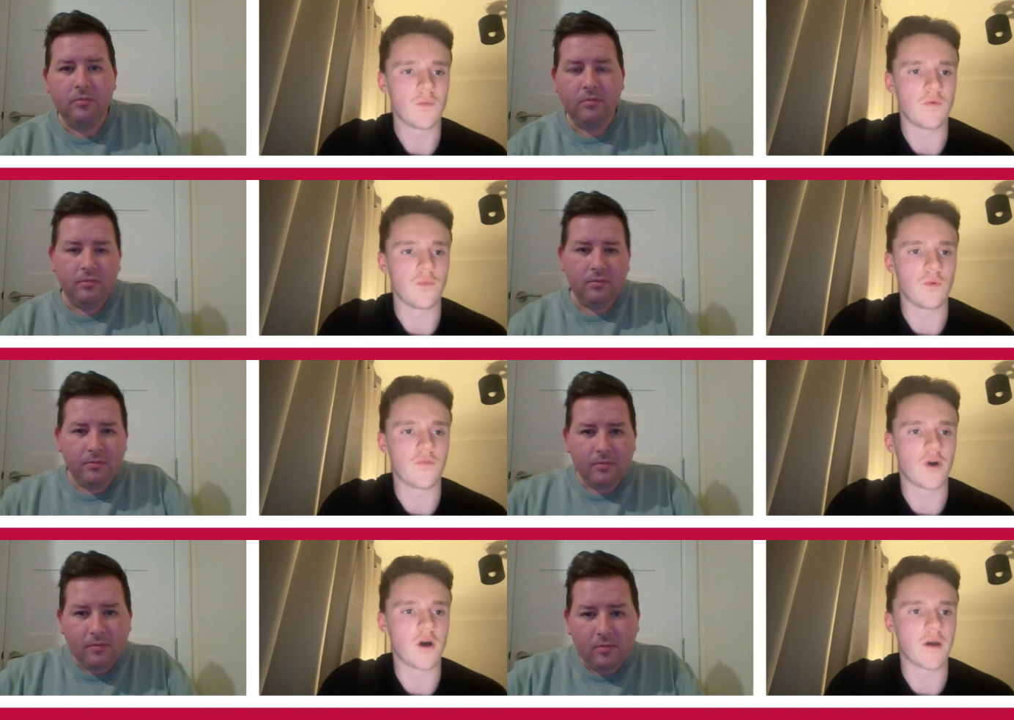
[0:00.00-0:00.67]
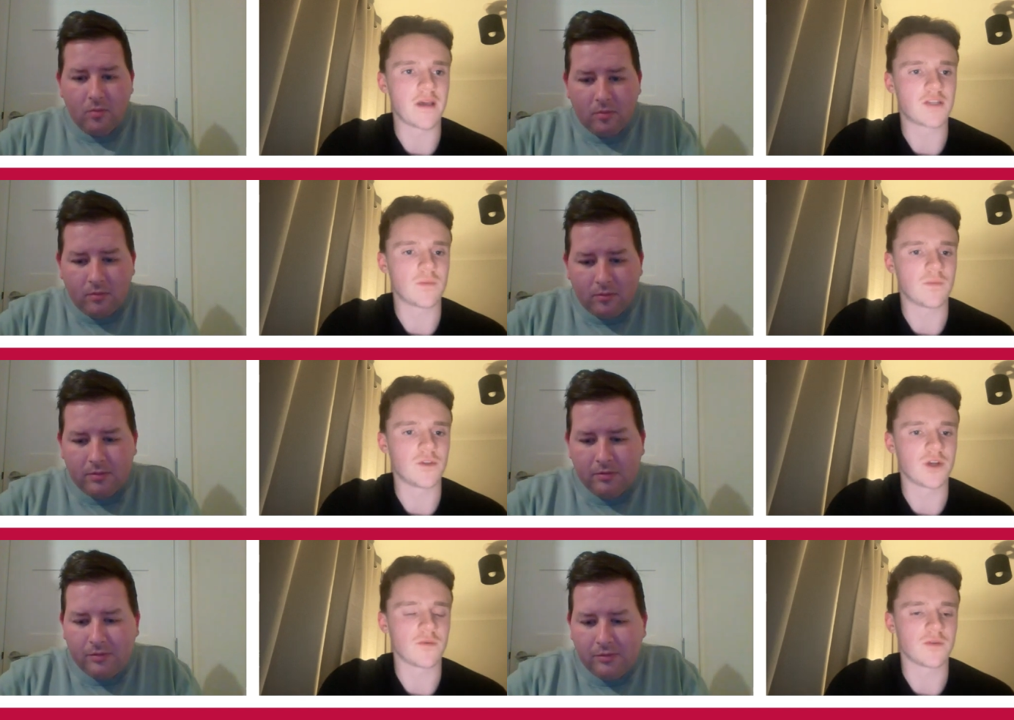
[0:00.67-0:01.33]
Speaker 1: we, have got to get some
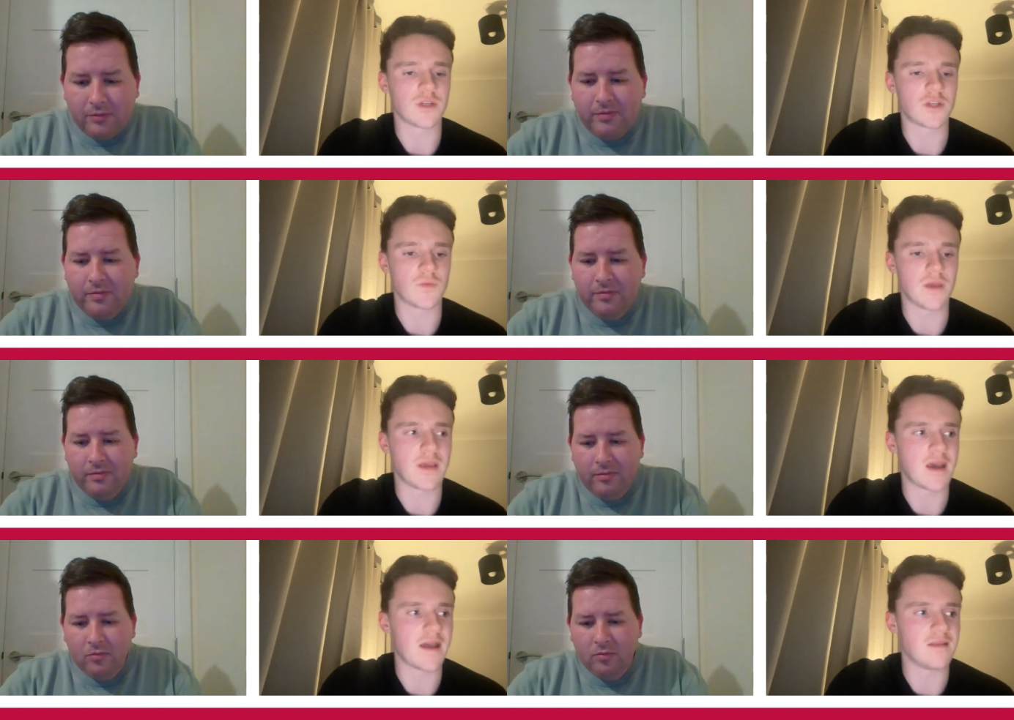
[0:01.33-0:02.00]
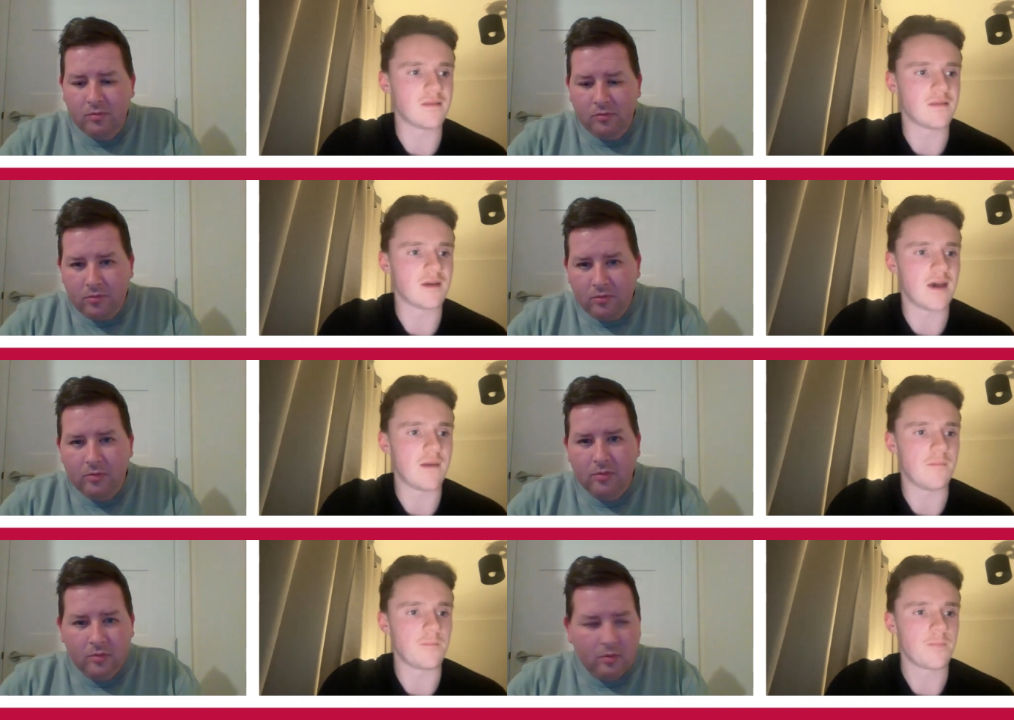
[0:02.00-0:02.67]
results this weekend.
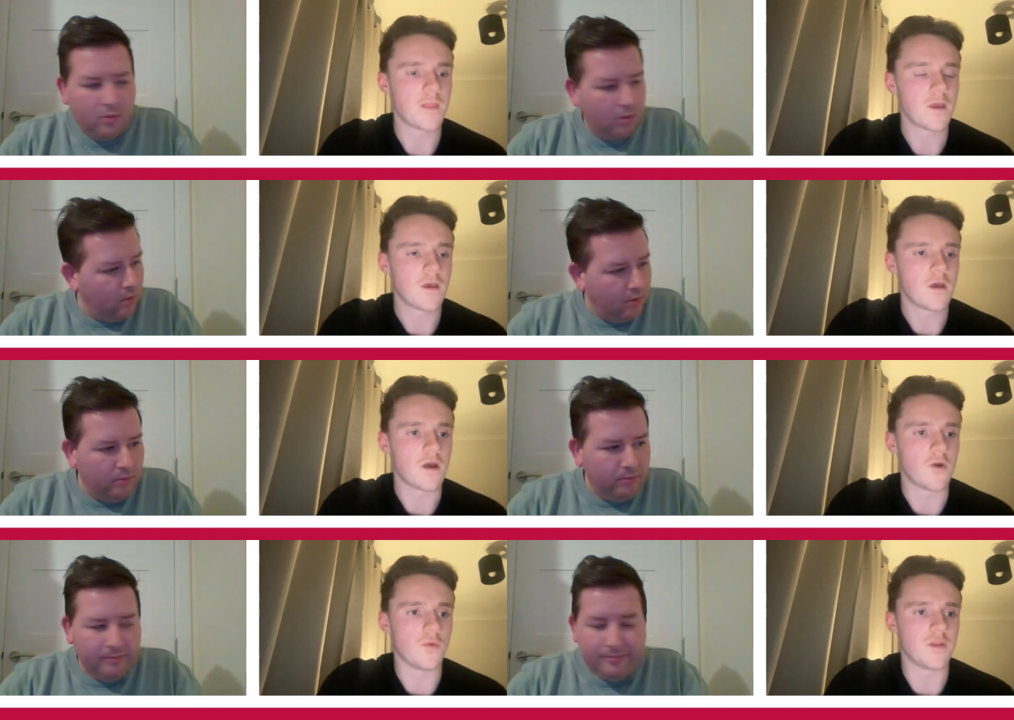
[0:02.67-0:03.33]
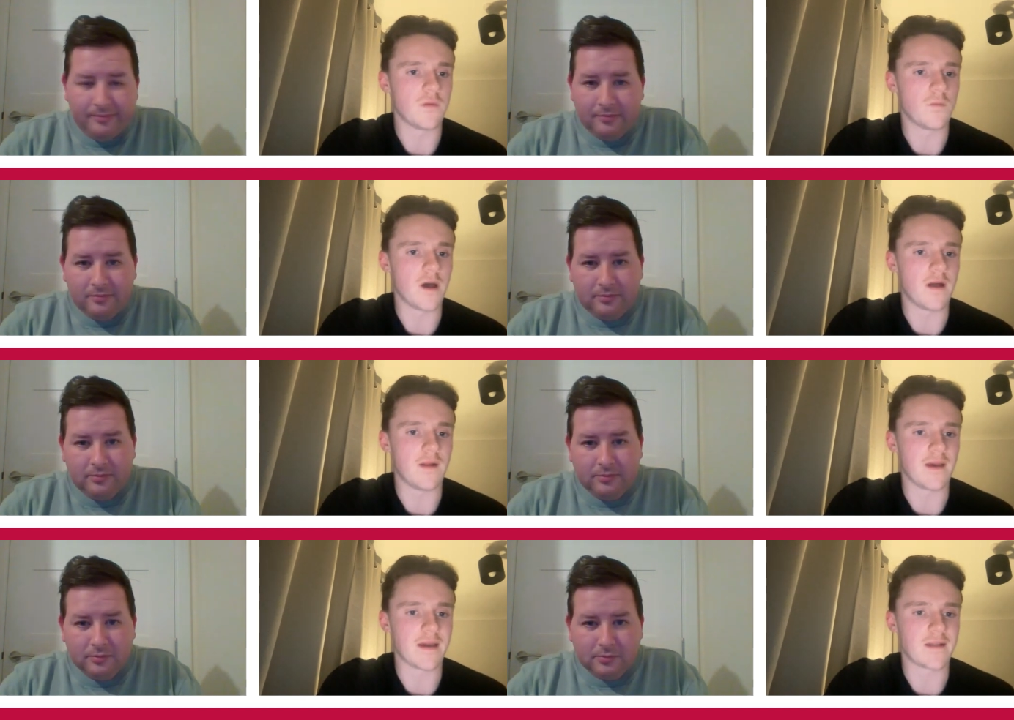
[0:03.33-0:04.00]
Um, I know we done
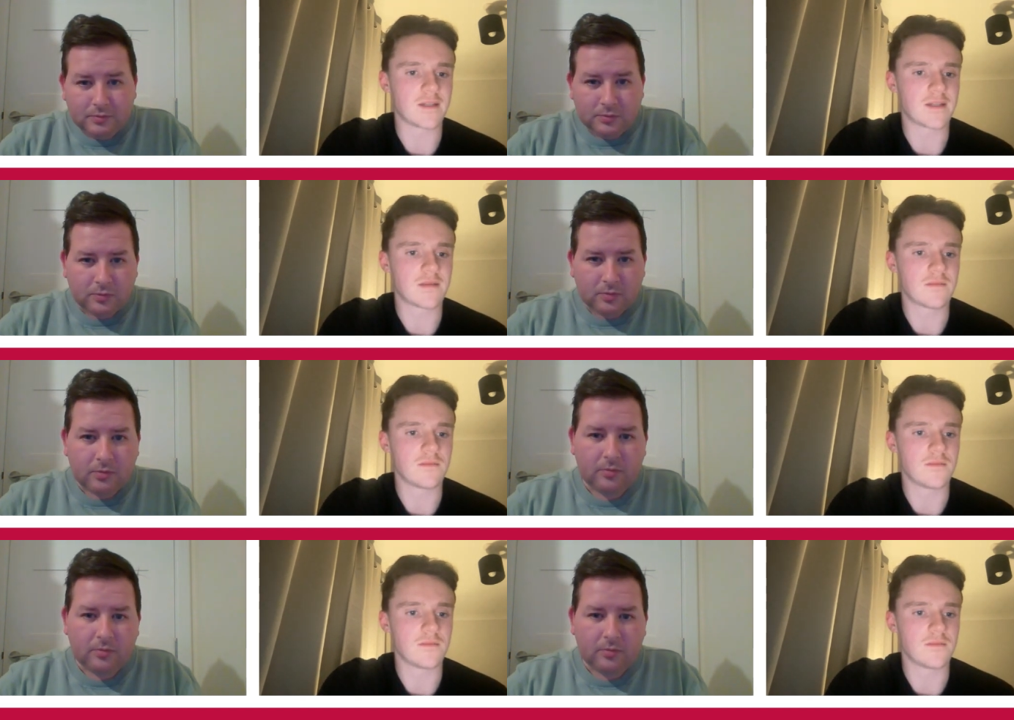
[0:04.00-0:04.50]
well against